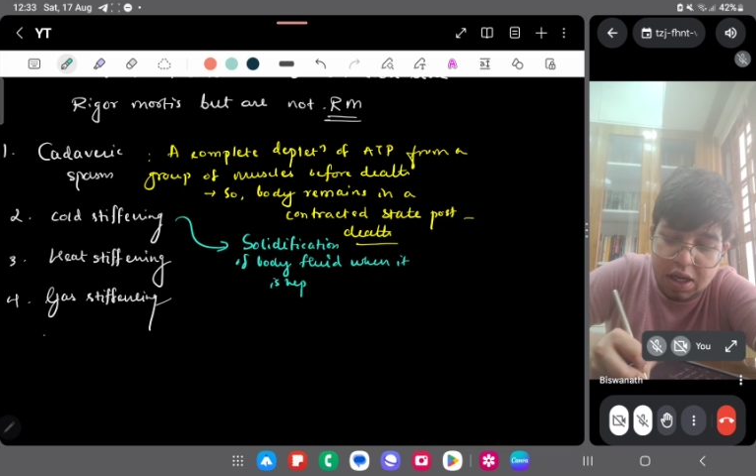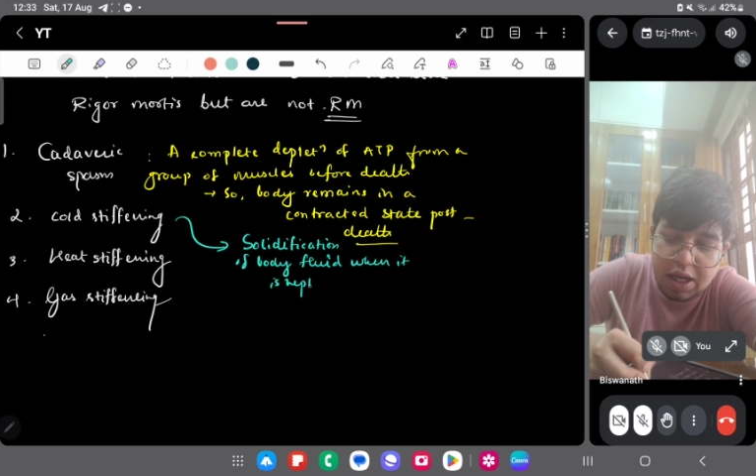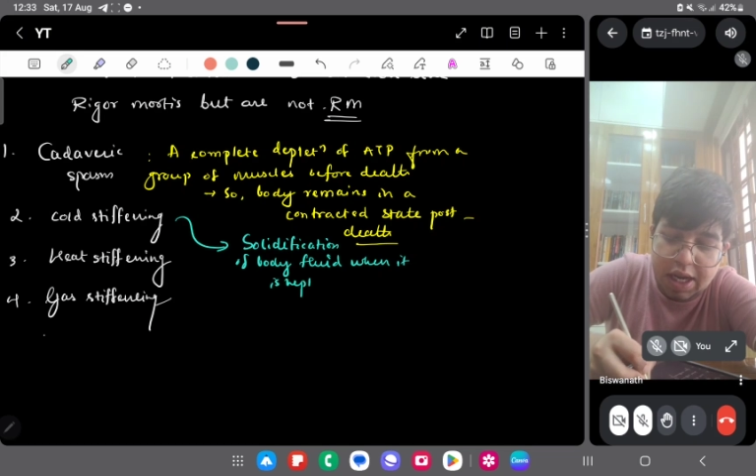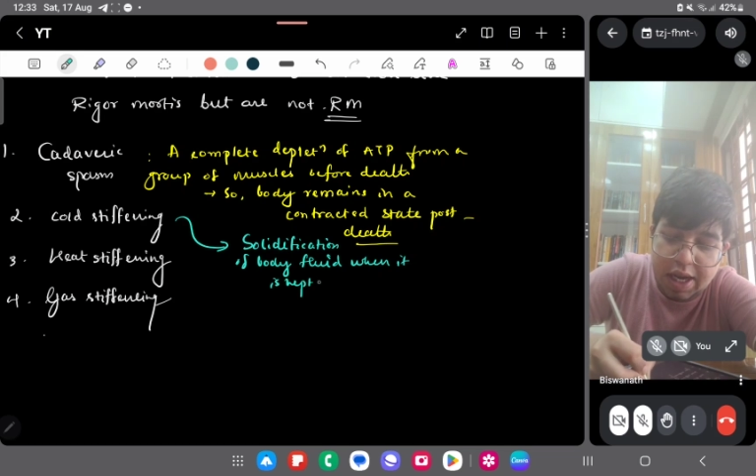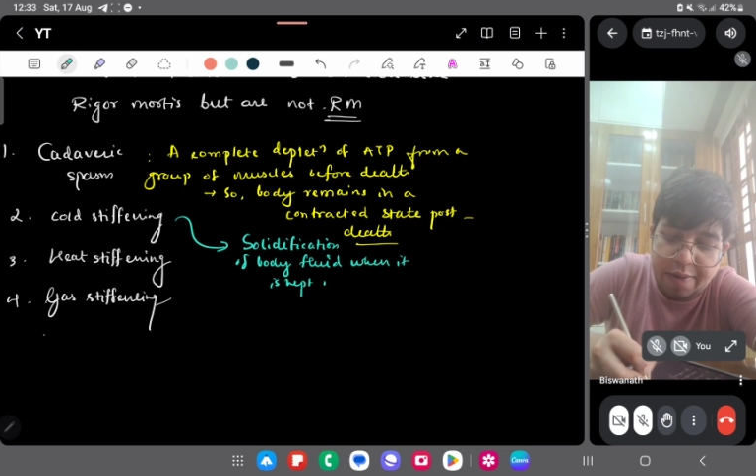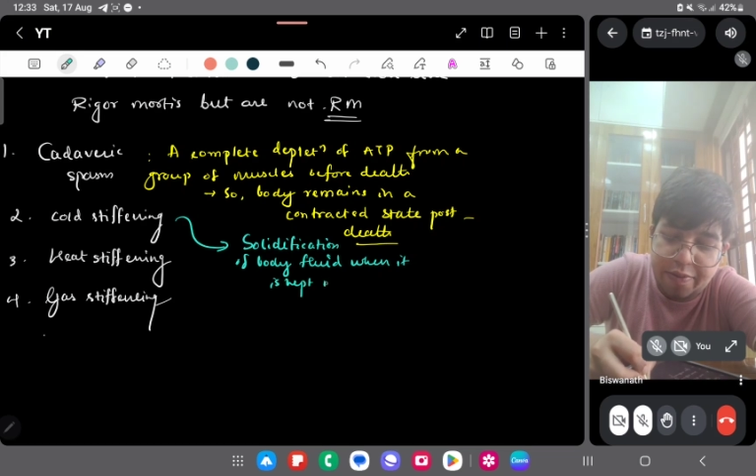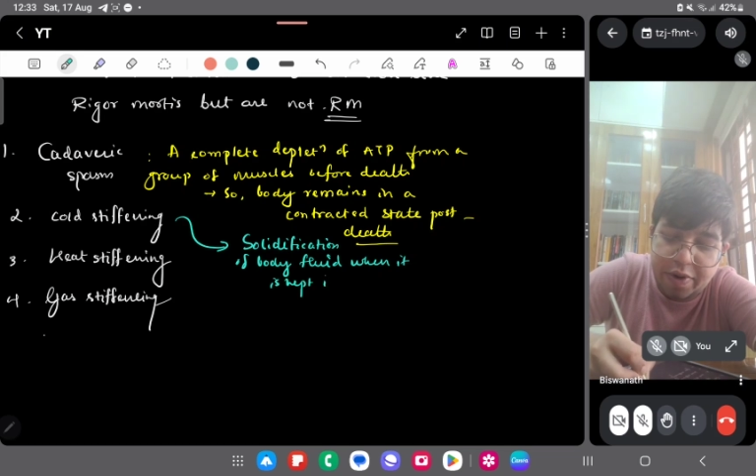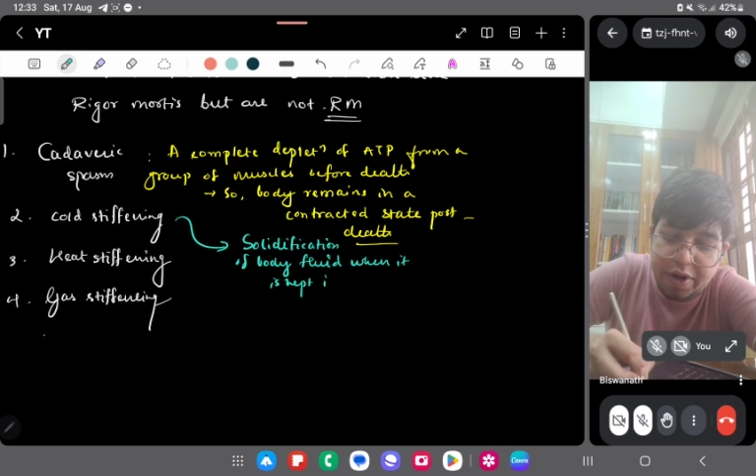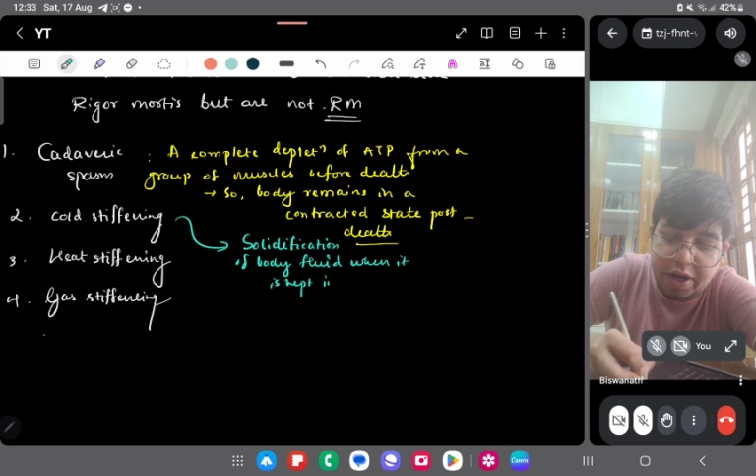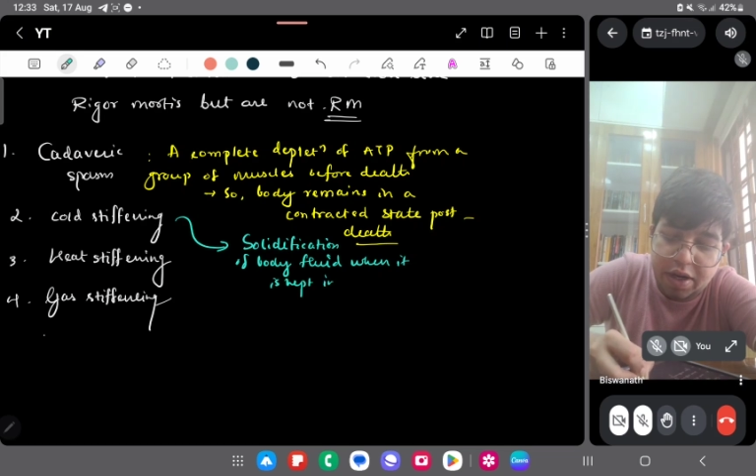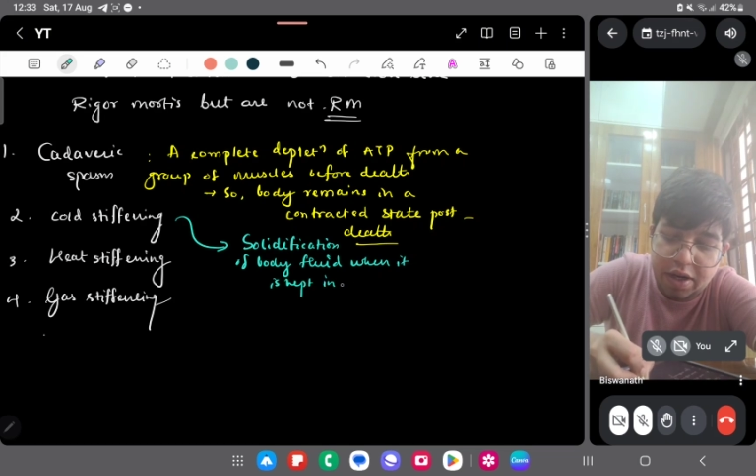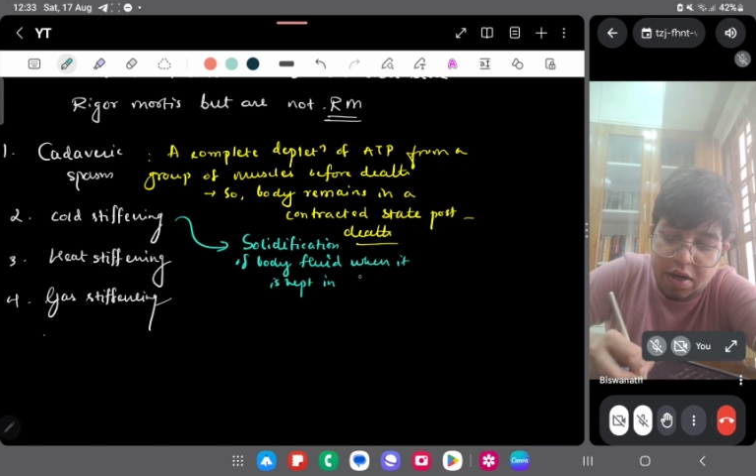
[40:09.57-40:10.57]
kept
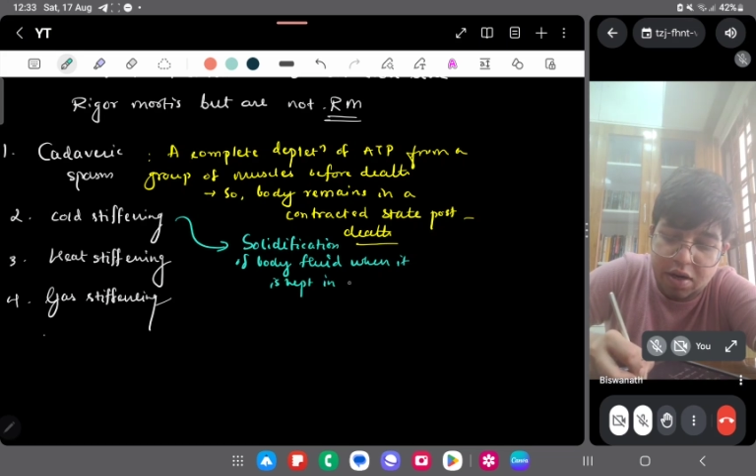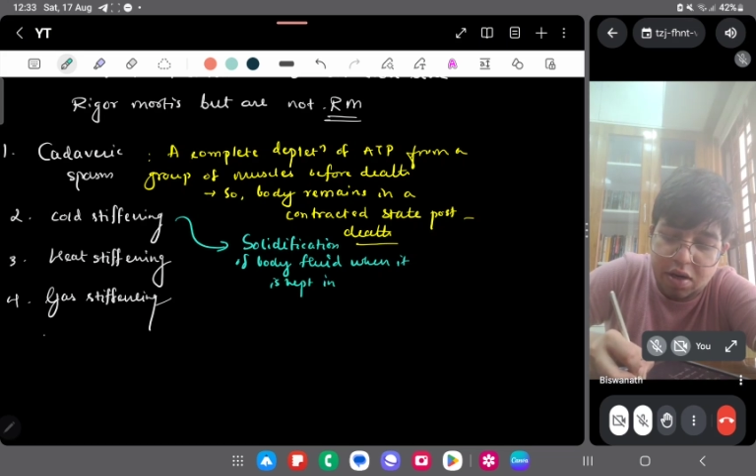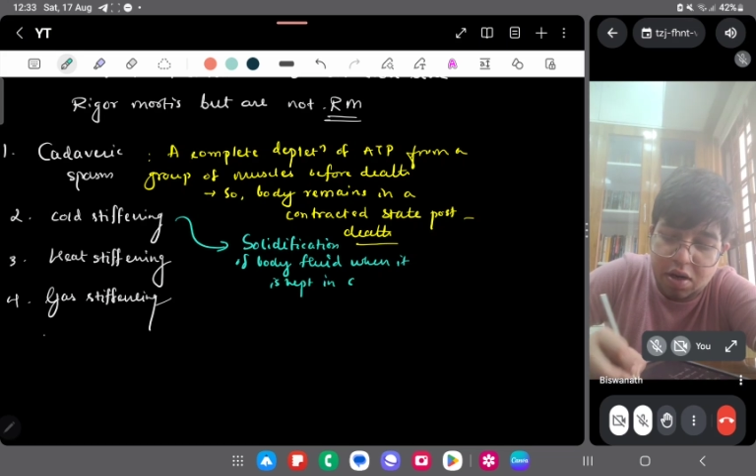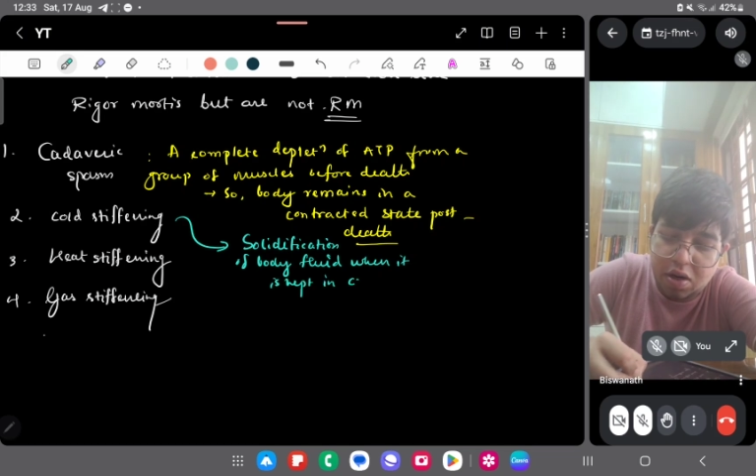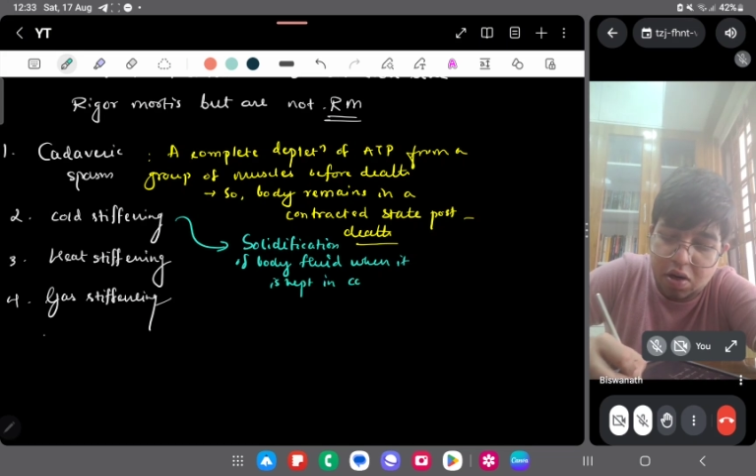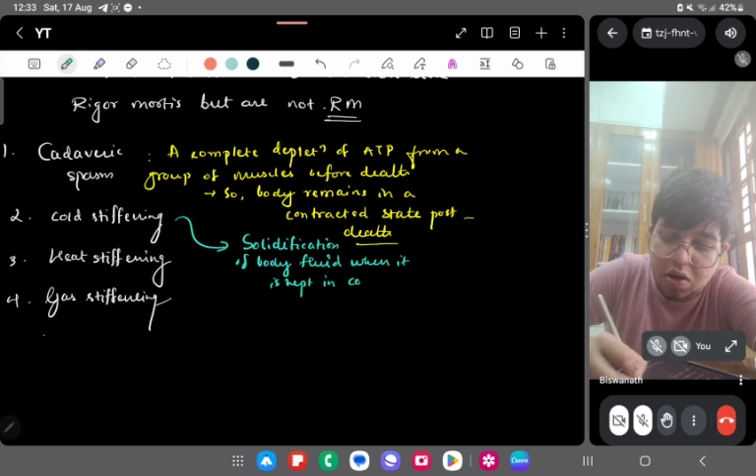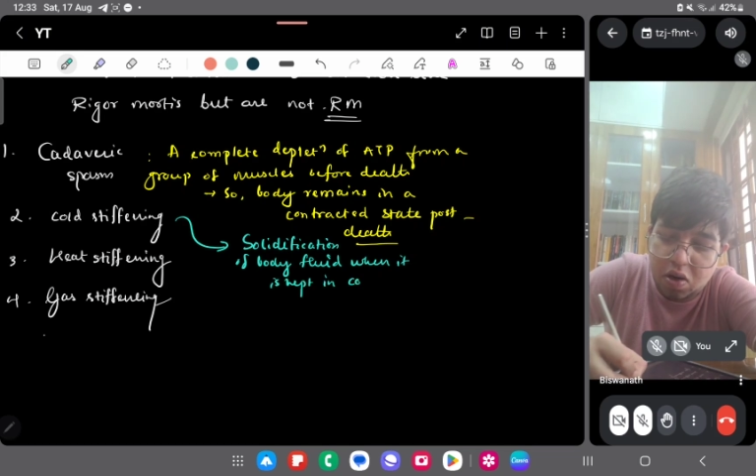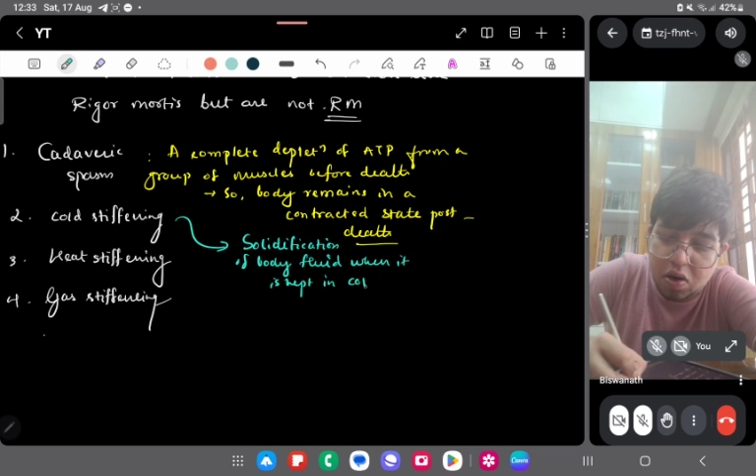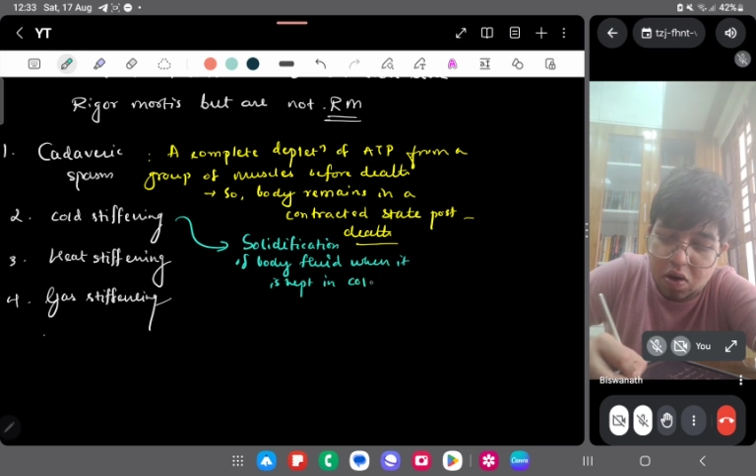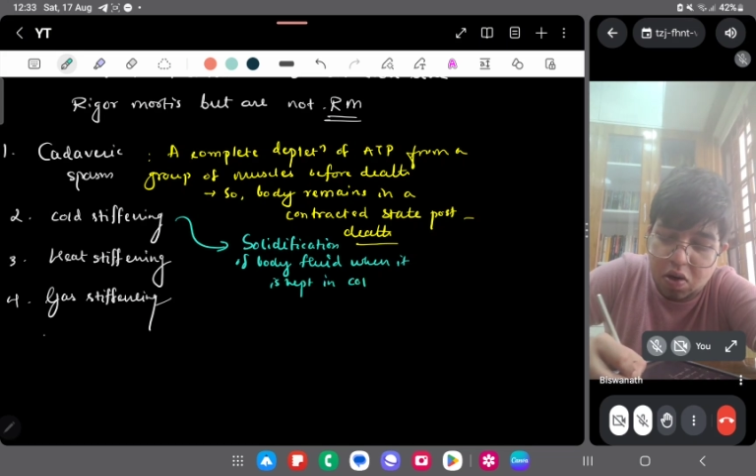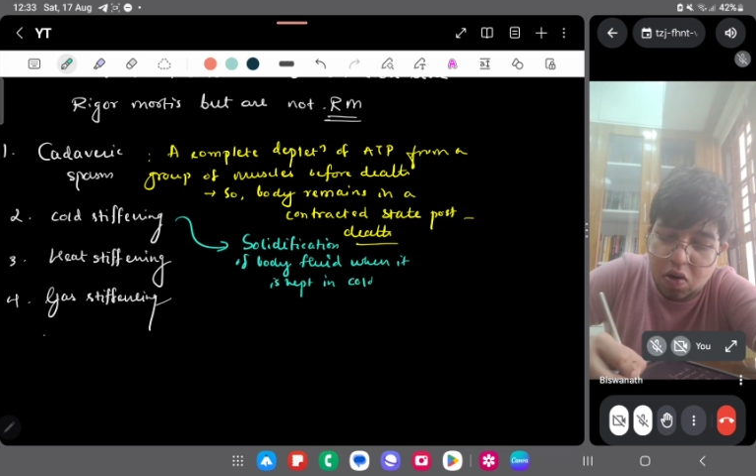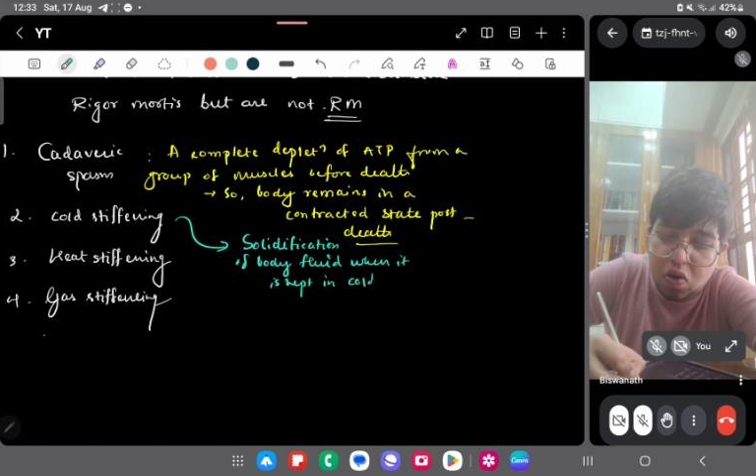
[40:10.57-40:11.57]
in
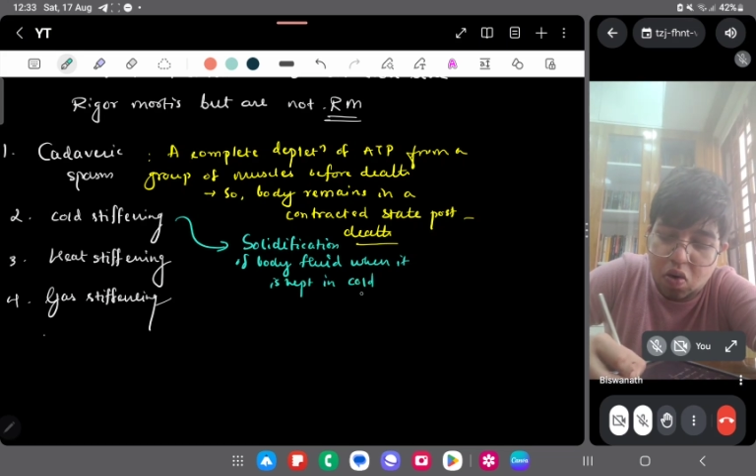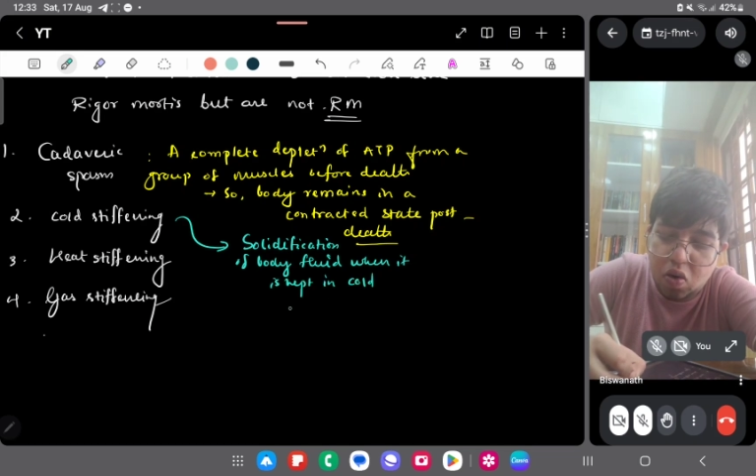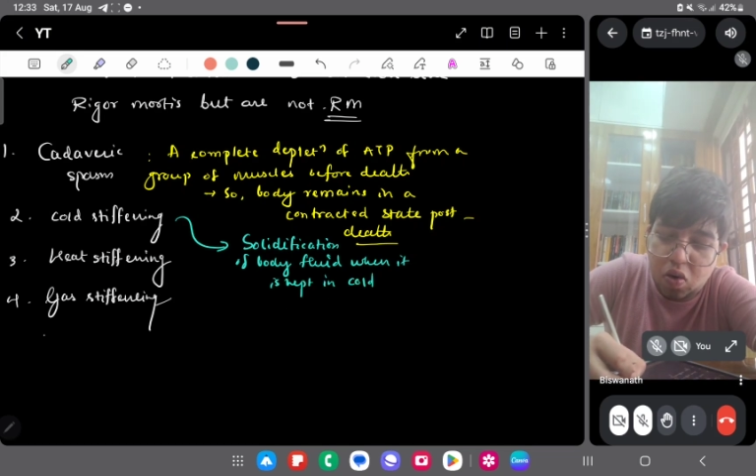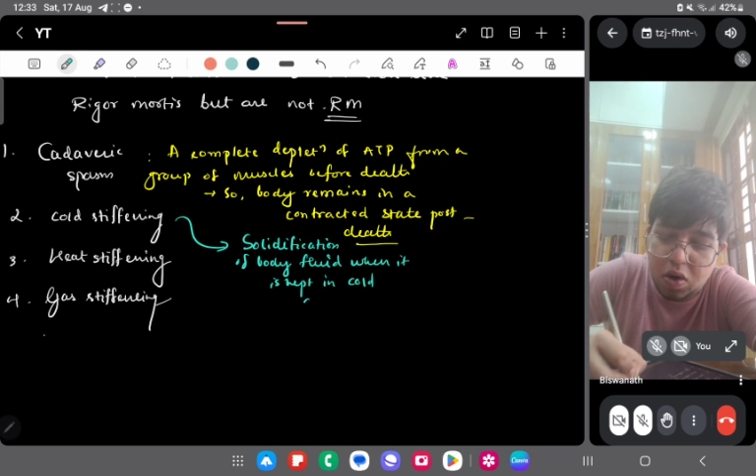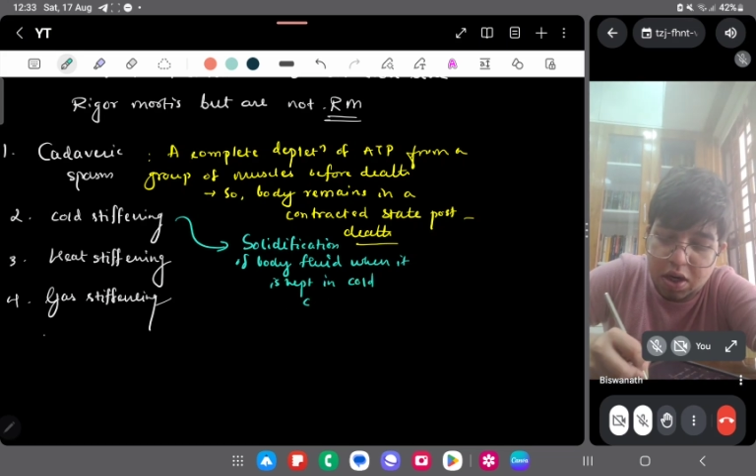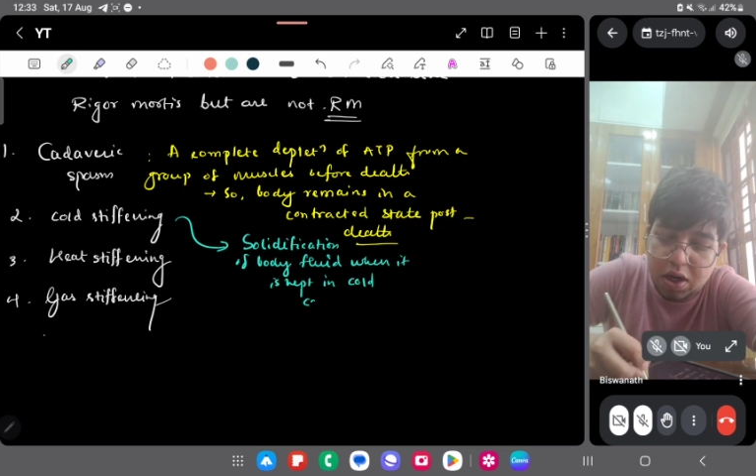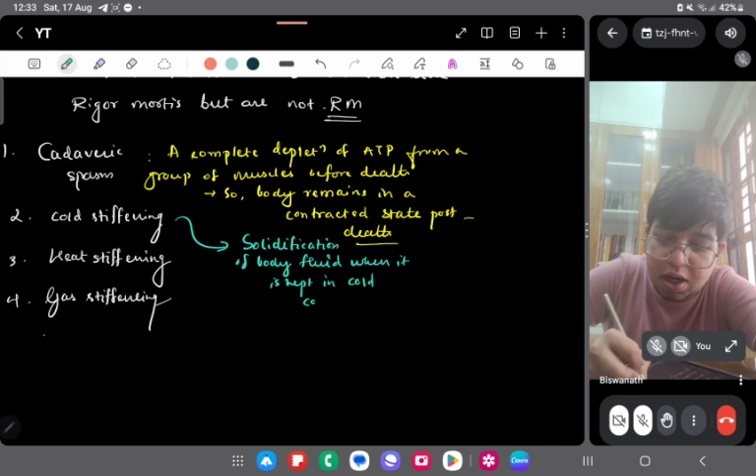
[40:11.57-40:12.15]
cold